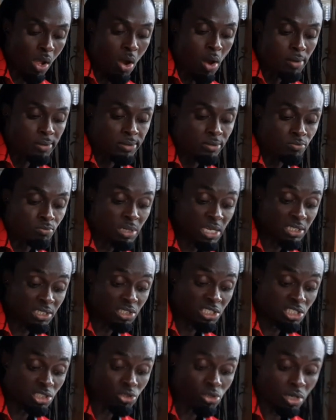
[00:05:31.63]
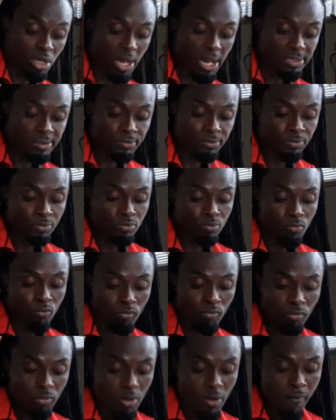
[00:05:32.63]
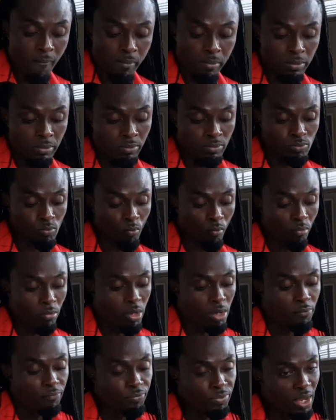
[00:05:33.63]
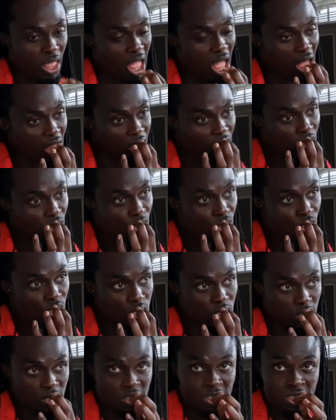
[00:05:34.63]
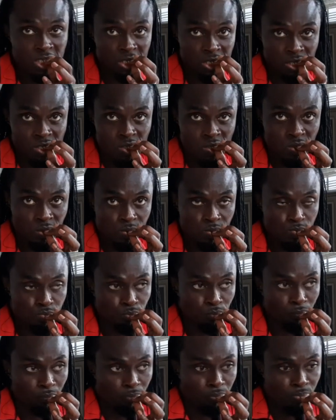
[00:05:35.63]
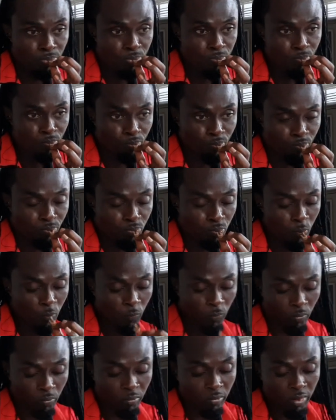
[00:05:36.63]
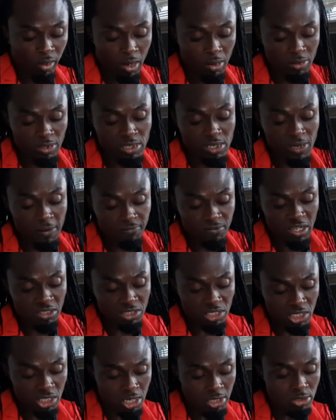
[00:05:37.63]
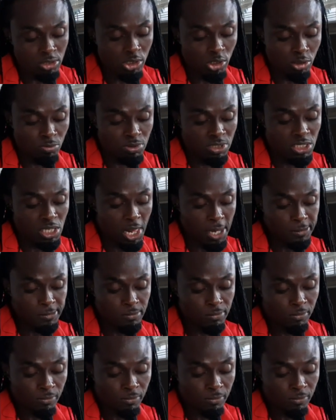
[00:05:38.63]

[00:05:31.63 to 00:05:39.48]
Okay. By 6 o'clock. So that I, that I go be look away card thing, you know? mm. the alpha singing. Mm. Right. Alpha singing. Carry up.